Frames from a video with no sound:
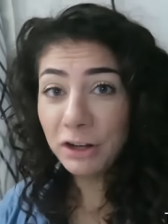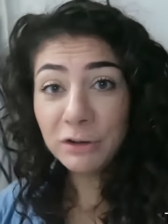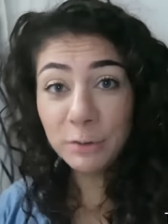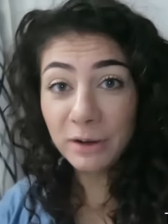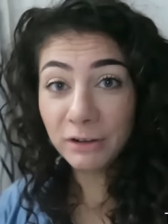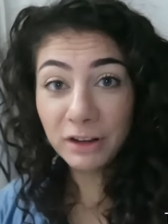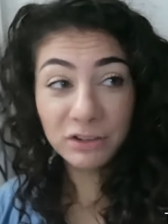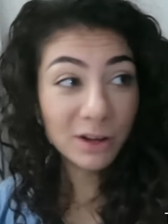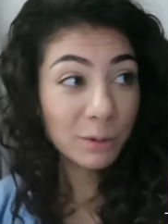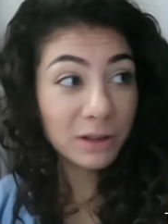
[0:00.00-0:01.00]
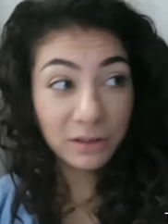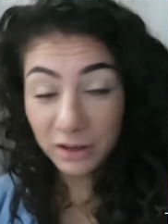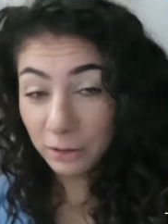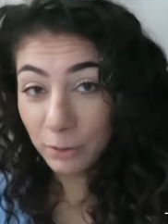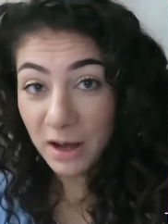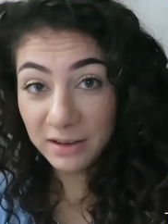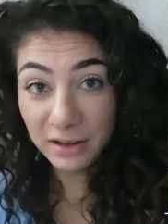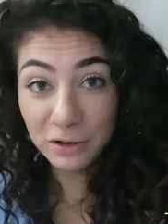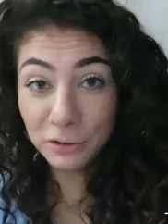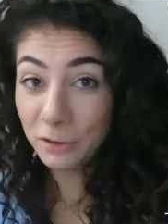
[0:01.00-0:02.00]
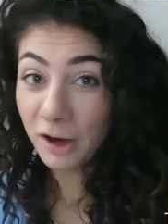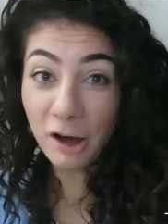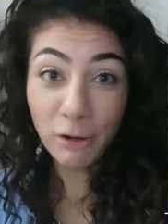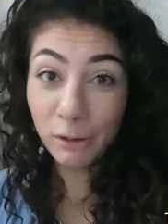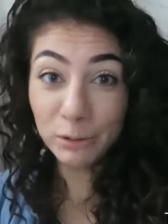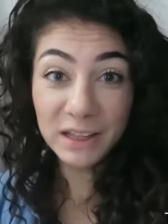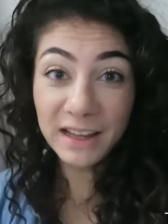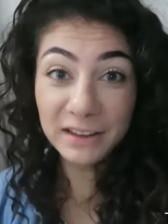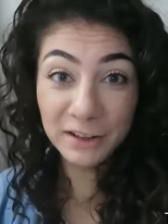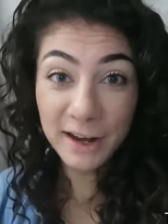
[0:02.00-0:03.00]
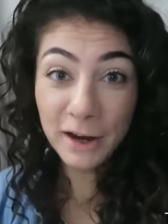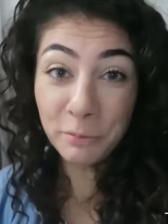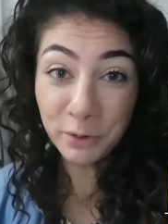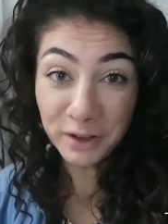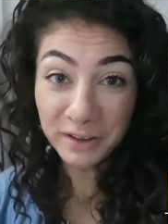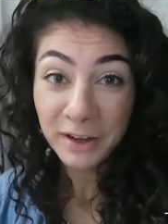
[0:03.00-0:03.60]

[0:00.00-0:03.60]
arranged me a rickshaw because otherwise I don't know how I would get to the airport.